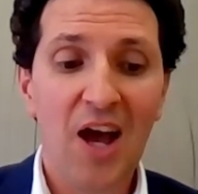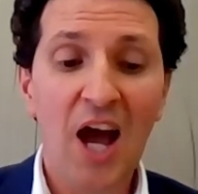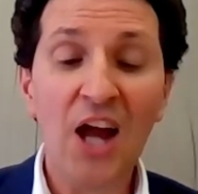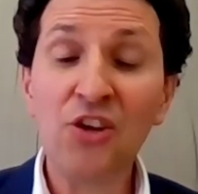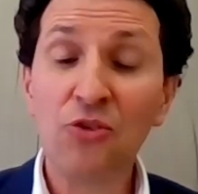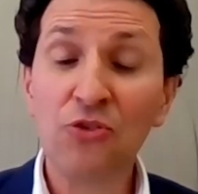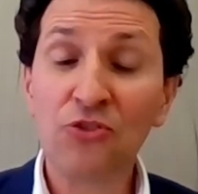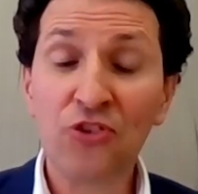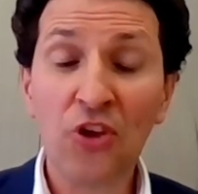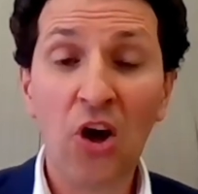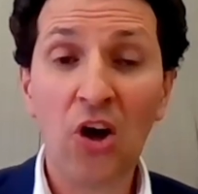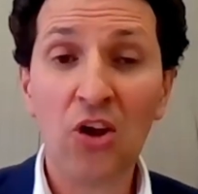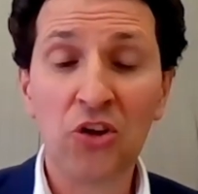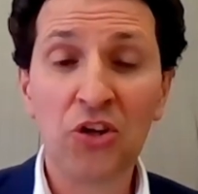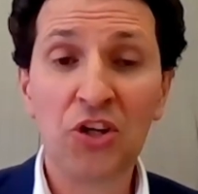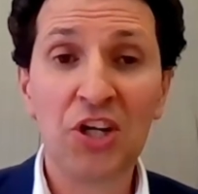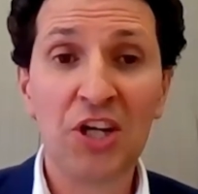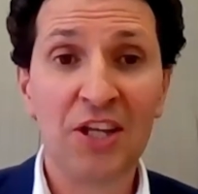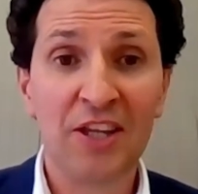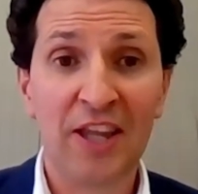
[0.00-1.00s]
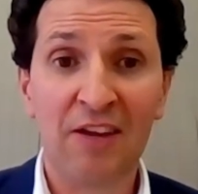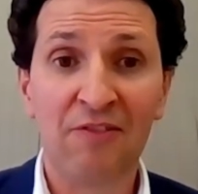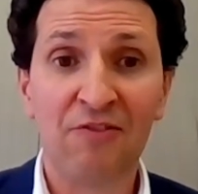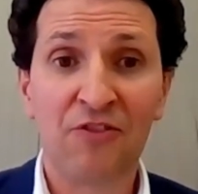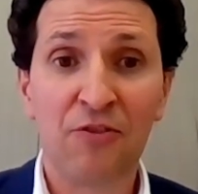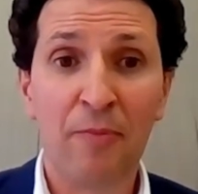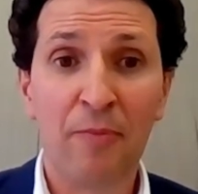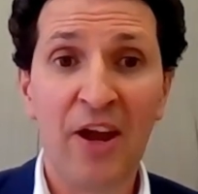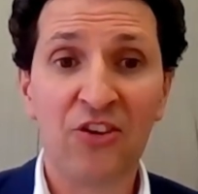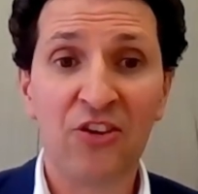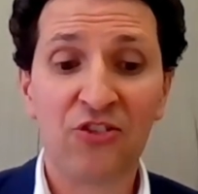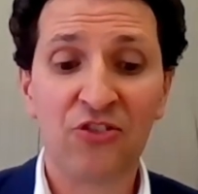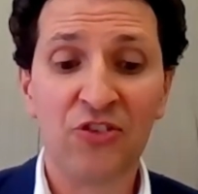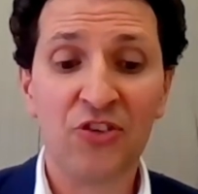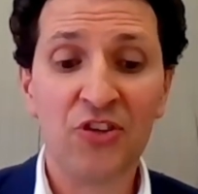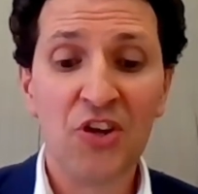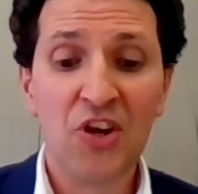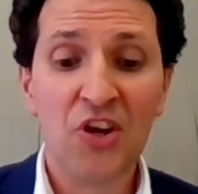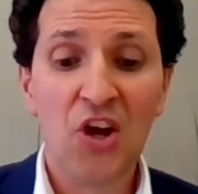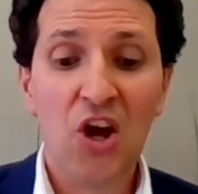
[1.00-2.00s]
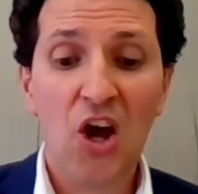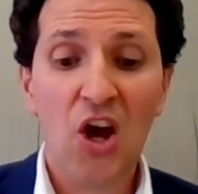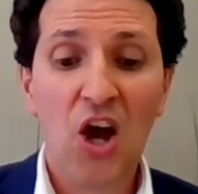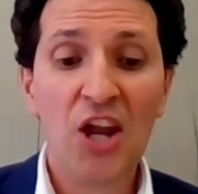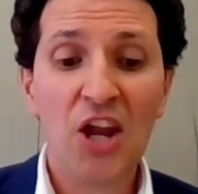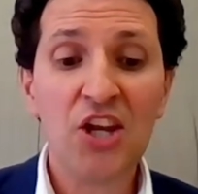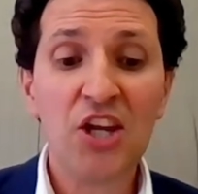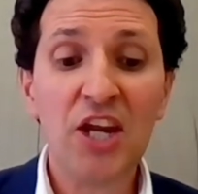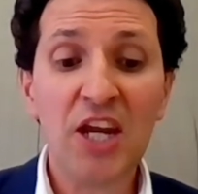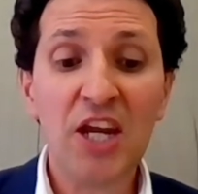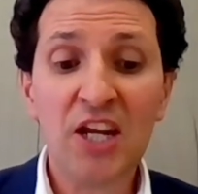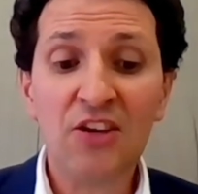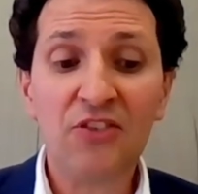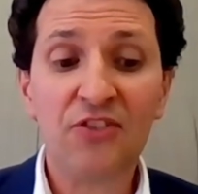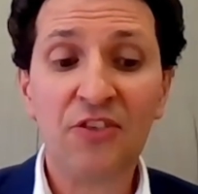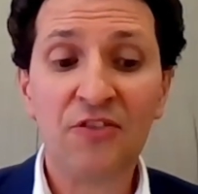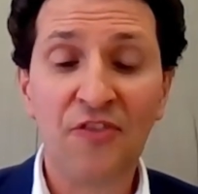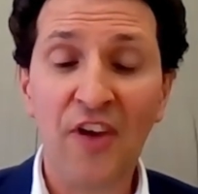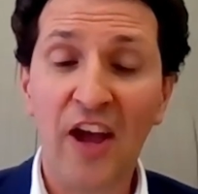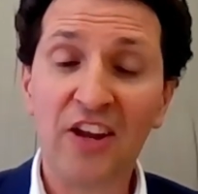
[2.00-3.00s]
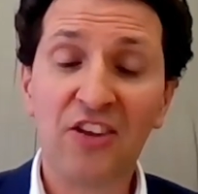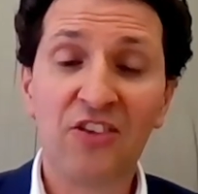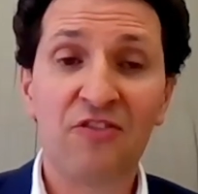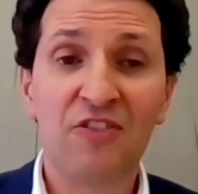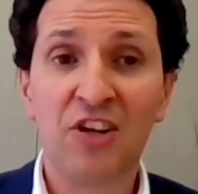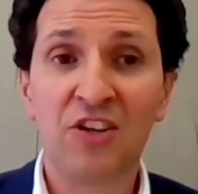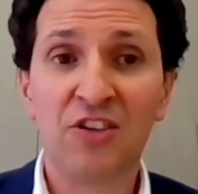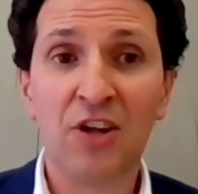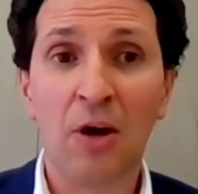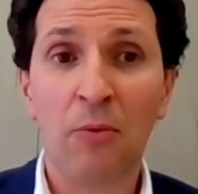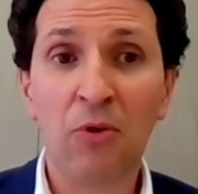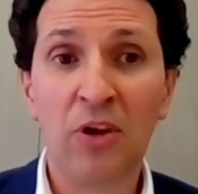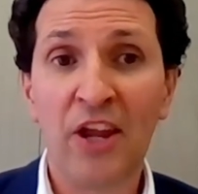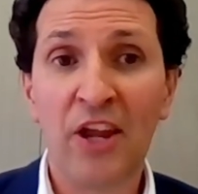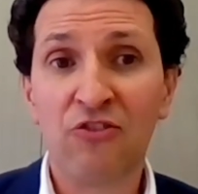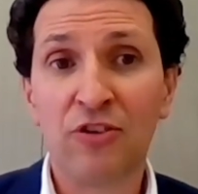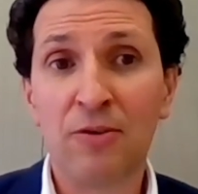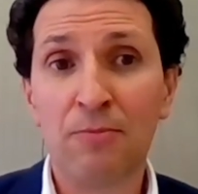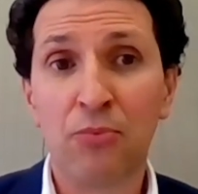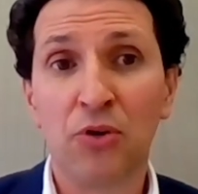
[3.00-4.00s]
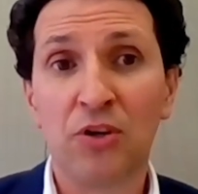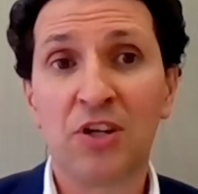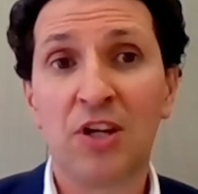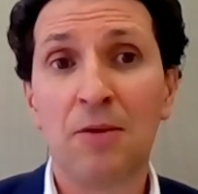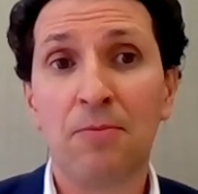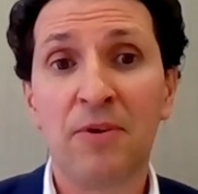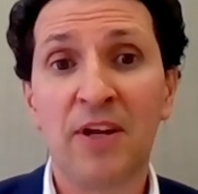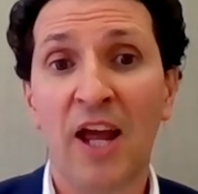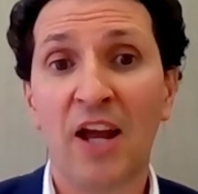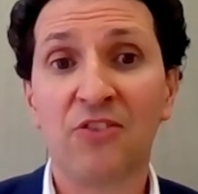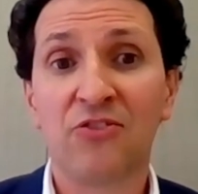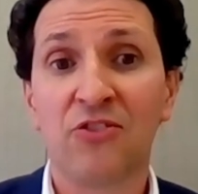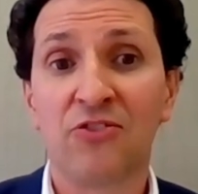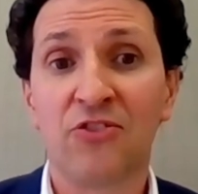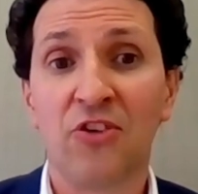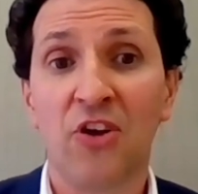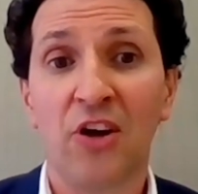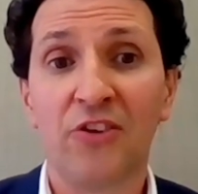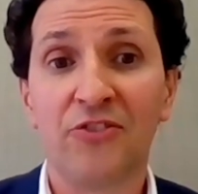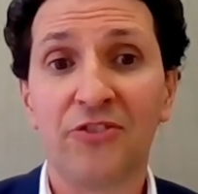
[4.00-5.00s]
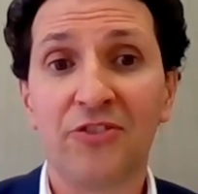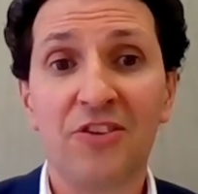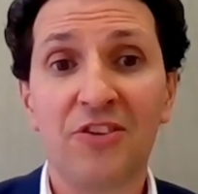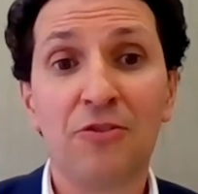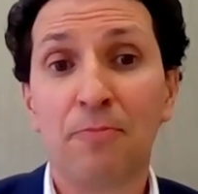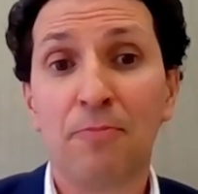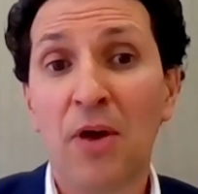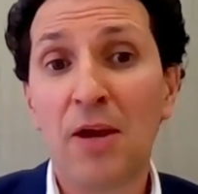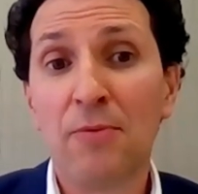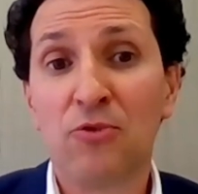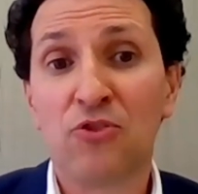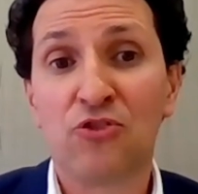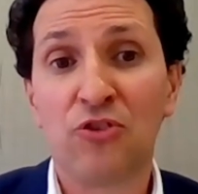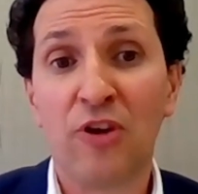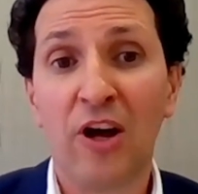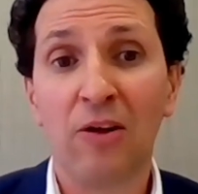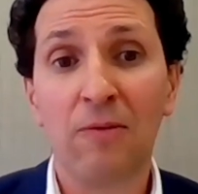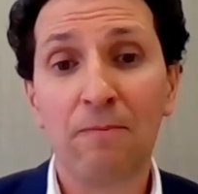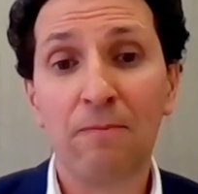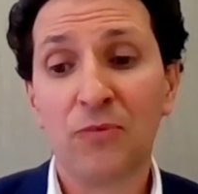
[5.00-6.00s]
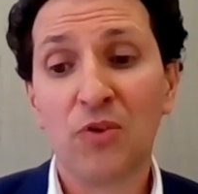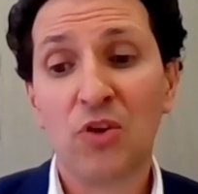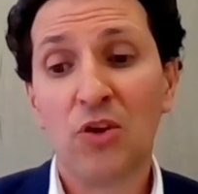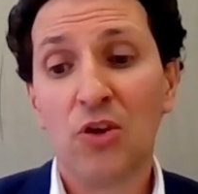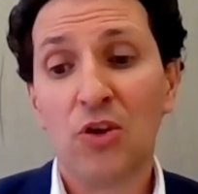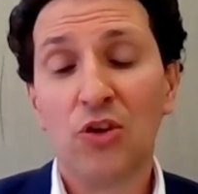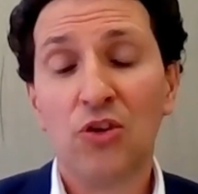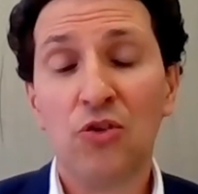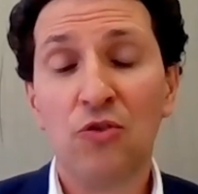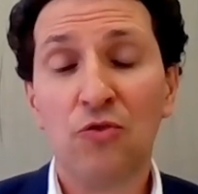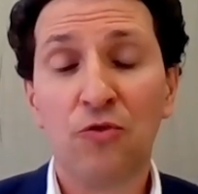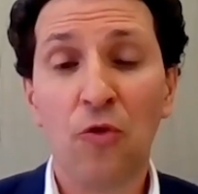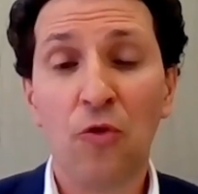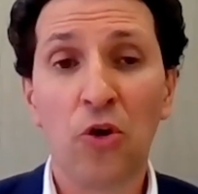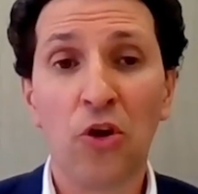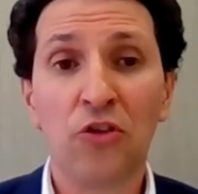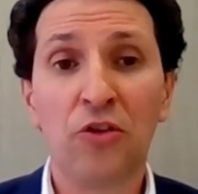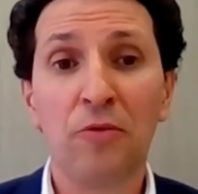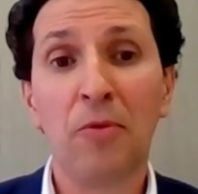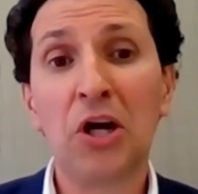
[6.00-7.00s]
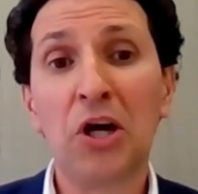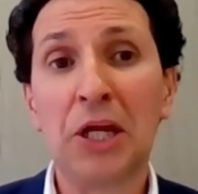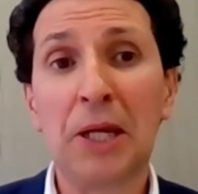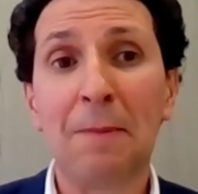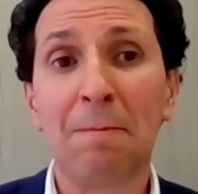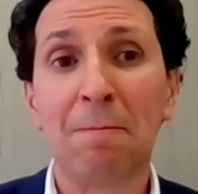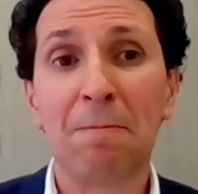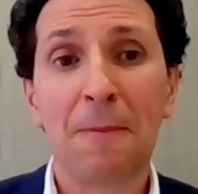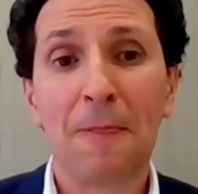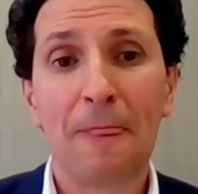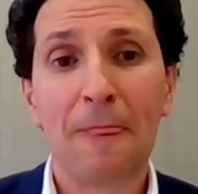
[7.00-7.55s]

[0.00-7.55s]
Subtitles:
And you start looking at that information, and it is effectively a double entry bookkeeping exercise. It's a paper trail. You follow the money.